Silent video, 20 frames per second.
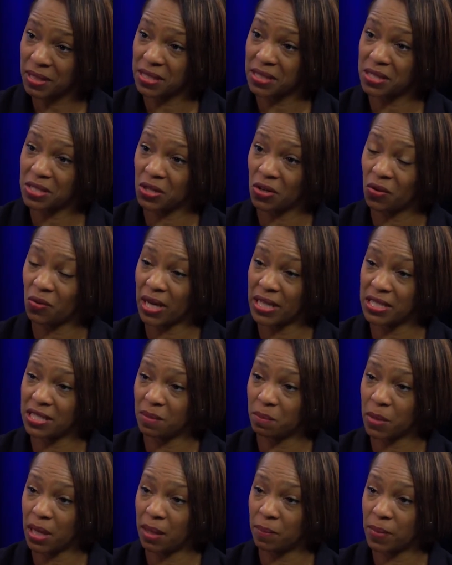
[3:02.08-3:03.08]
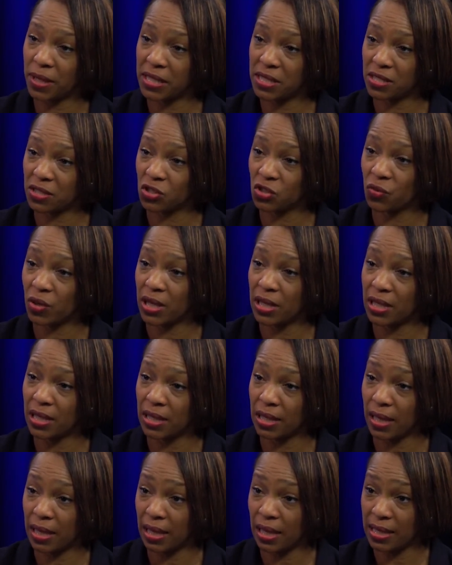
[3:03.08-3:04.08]
And so I did my basic training
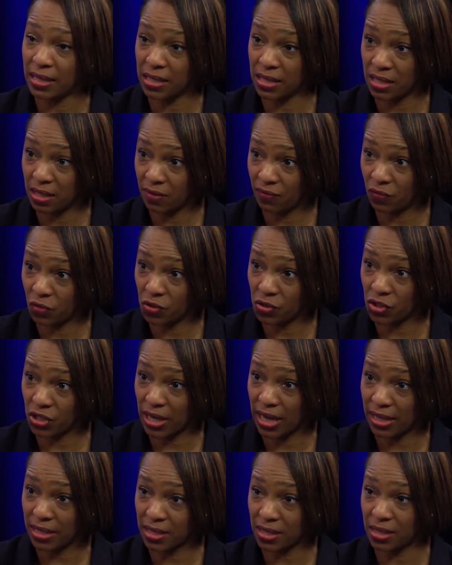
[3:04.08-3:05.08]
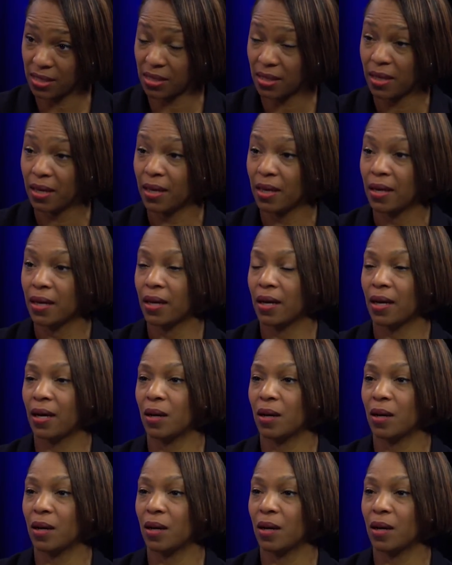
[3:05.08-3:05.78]
in AIT in Fort Jackson, yes.